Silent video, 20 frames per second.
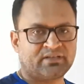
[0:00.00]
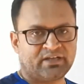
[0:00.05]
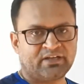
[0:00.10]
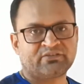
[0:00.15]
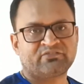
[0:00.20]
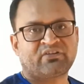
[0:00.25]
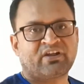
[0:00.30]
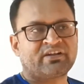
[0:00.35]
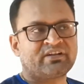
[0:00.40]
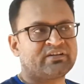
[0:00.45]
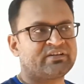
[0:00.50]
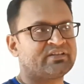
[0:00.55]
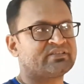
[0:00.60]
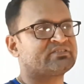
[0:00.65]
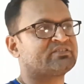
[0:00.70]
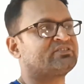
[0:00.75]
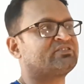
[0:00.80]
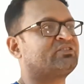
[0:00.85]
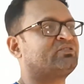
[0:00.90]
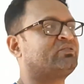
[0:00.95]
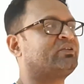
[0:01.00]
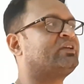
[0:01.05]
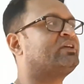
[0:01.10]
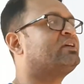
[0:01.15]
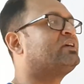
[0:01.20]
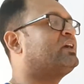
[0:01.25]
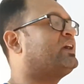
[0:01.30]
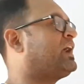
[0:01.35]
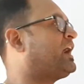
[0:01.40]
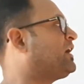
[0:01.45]
a tried and tested
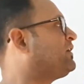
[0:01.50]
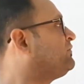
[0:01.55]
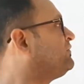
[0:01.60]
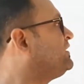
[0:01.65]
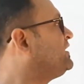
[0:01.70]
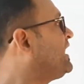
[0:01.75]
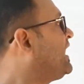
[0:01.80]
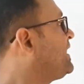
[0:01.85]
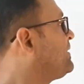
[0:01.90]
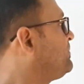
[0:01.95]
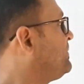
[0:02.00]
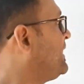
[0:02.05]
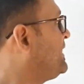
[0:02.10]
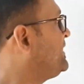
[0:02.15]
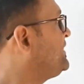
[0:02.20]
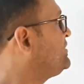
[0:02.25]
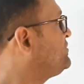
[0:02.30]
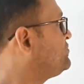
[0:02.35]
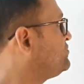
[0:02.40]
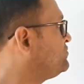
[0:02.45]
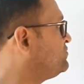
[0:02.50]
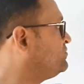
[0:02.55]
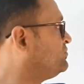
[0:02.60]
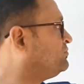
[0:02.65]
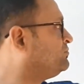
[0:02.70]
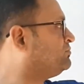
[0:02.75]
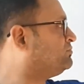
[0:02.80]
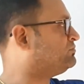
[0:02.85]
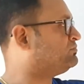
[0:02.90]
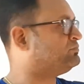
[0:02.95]
theory, and we are planning to
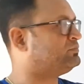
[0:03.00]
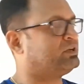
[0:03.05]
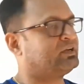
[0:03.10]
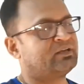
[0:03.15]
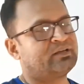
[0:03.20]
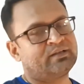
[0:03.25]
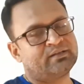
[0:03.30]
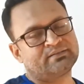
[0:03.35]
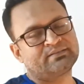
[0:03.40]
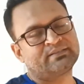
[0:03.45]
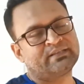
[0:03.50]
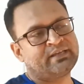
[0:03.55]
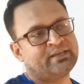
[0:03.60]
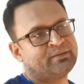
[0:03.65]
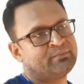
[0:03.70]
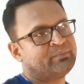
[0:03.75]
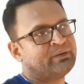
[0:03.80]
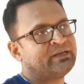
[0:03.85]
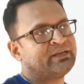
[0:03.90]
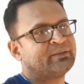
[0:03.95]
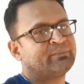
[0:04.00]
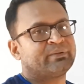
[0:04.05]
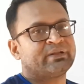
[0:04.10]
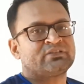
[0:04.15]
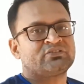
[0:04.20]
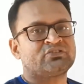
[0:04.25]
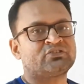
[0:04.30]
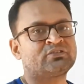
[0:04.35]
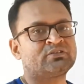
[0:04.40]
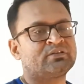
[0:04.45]
say build a
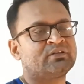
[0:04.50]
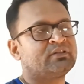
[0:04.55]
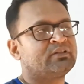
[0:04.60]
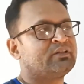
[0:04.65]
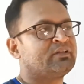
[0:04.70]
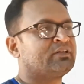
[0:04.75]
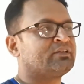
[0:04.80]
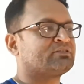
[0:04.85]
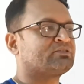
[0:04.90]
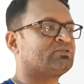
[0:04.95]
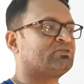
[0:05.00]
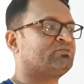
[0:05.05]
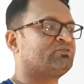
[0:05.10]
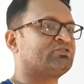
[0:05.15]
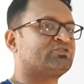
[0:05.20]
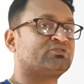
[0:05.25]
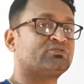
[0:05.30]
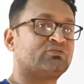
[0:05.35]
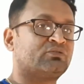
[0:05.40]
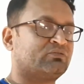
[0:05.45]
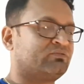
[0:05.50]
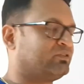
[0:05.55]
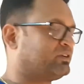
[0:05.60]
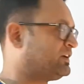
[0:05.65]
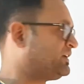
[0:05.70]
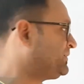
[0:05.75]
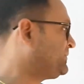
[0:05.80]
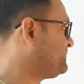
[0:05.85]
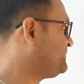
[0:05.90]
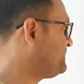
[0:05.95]
bridge, so we should go for
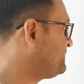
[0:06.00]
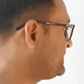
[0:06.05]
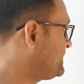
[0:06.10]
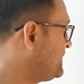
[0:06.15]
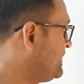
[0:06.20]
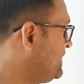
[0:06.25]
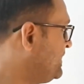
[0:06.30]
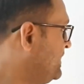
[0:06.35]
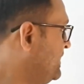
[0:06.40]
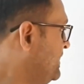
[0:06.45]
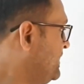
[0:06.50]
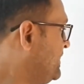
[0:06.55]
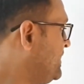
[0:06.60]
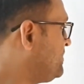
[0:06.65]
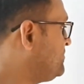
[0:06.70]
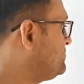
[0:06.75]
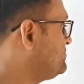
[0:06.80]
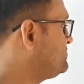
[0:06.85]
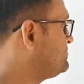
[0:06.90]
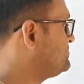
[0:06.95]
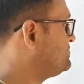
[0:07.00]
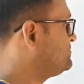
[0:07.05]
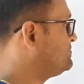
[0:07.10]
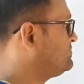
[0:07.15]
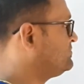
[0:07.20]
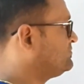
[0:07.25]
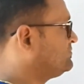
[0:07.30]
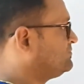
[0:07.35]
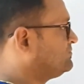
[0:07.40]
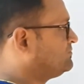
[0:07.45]
it. Now,
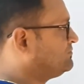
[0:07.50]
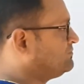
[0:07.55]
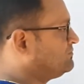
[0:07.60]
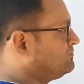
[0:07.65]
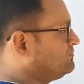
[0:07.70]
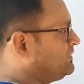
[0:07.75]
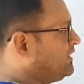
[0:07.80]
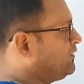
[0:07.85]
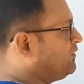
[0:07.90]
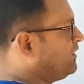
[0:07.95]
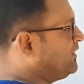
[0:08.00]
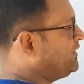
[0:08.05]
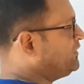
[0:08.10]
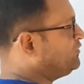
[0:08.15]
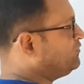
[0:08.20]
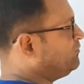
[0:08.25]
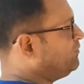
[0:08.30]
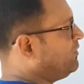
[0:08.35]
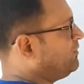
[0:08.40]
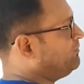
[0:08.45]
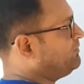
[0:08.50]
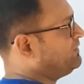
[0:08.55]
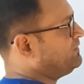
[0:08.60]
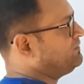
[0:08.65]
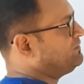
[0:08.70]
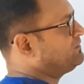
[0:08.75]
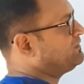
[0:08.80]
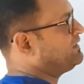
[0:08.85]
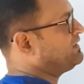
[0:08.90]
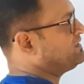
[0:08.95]
according to Popper,
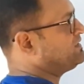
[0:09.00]
there